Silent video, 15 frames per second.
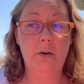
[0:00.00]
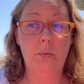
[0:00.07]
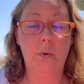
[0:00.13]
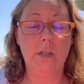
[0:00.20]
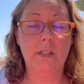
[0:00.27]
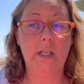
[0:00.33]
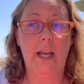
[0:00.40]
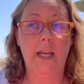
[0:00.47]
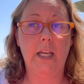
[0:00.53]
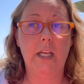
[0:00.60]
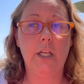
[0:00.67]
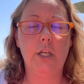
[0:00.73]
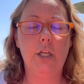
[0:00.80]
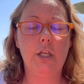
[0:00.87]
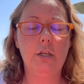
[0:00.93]
was a
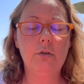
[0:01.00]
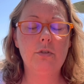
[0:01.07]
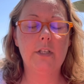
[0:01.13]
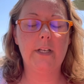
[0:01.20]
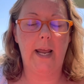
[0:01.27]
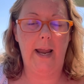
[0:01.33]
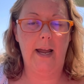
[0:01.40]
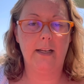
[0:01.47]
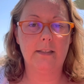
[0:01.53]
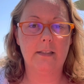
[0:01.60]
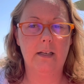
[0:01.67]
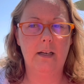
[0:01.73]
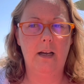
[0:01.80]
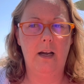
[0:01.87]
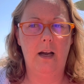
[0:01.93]
huge task.
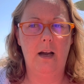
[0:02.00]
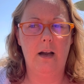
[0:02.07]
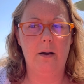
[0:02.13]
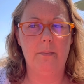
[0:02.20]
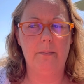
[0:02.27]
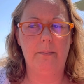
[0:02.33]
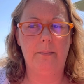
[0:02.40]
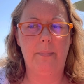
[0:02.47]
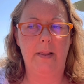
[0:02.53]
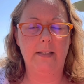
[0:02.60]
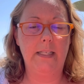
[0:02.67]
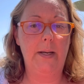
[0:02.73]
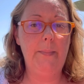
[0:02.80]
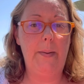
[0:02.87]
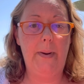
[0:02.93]
Um, by the
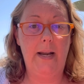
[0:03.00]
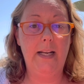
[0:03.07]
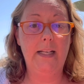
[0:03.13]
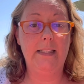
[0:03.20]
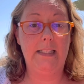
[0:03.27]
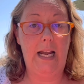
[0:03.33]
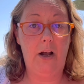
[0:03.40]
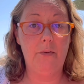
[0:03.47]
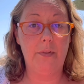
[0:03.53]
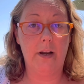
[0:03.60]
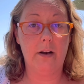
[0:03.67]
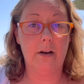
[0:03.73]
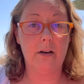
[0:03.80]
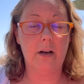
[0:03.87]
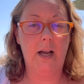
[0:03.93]
time I made it down
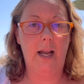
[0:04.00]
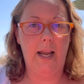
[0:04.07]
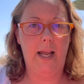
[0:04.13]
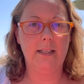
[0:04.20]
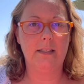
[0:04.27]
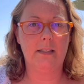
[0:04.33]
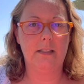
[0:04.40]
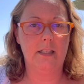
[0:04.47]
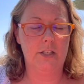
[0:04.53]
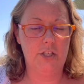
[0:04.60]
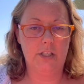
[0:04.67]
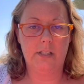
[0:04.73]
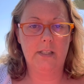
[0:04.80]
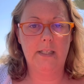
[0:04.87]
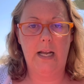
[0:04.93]
there, I had to
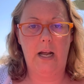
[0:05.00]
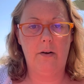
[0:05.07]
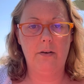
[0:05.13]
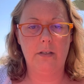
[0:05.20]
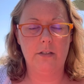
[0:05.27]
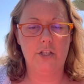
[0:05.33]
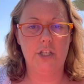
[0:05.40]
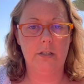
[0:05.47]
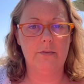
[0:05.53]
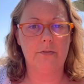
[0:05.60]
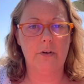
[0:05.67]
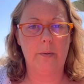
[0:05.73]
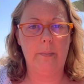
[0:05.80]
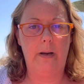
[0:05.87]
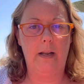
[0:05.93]
just sit down and chill
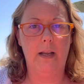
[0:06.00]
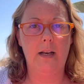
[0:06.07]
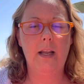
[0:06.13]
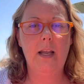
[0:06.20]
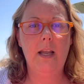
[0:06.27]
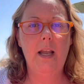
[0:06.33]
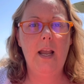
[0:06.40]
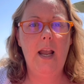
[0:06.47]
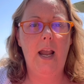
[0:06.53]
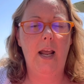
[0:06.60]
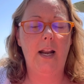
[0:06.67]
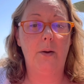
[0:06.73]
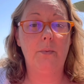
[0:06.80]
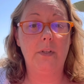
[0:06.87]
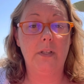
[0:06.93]
for a minute.
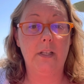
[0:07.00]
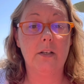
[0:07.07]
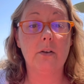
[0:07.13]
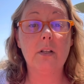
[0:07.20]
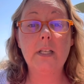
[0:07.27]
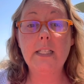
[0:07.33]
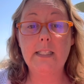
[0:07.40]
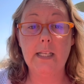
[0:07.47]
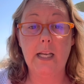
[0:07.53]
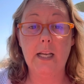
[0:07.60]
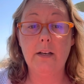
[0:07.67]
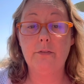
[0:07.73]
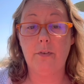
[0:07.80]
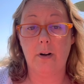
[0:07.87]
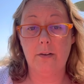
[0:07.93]
And I would literally sit
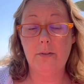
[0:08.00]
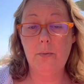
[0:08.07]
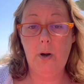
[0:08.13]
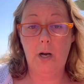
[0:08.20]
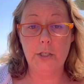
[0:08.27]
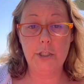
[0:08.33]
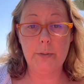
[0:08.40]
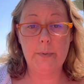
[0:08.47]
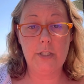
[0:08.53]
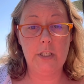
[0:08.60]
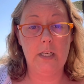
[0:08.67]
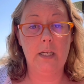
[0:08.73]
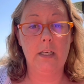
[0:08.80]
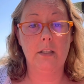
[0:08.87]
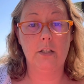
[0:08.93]
in front of the washing
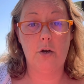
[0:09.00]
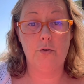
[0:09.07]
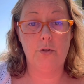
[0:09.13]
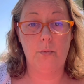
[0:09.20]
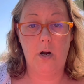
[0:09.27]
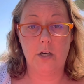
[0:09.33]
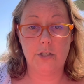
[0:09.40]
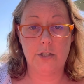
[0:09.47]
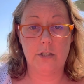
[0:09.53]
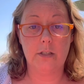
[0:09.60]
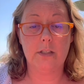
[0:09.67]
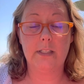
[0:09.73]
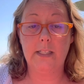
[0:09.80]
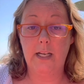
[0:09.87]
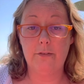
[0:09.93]
machine, load the washer,
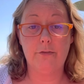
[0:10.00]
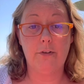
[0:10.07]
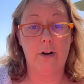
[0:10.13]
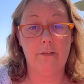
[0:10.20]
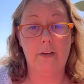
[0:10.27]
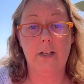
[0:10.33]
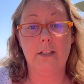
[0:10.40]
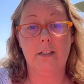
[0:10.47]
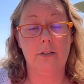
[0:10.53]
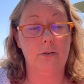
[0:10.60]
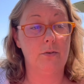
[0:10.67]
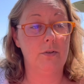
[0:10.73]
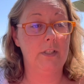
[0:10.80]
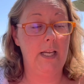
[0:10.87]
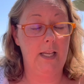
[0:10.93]
sit in front of it
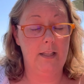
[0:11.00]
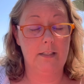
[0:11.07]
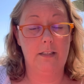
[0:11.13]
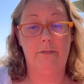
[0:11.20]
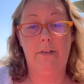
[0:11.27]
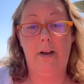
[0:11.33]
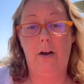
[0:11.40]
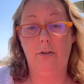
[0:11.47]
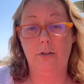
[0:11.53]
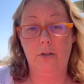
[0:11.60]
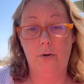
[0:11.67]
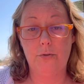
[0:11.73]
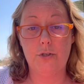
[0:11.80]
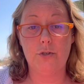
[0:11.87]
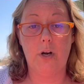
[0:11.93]
to take the stuff out,
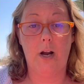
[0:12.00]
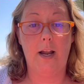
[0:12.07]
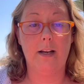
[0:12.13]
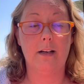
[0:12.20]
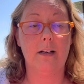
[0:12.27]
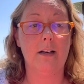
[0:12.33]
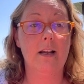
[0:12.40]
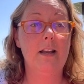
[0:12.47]
load the dryer,